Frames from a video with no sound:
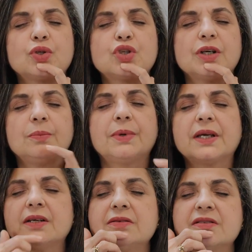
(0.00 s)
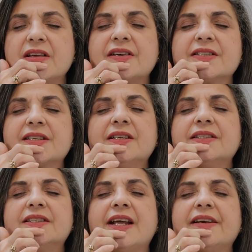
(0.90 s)
chin begins, there is a
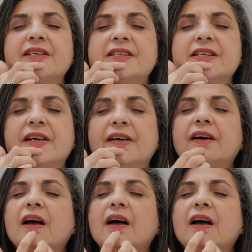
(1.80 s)
dent here.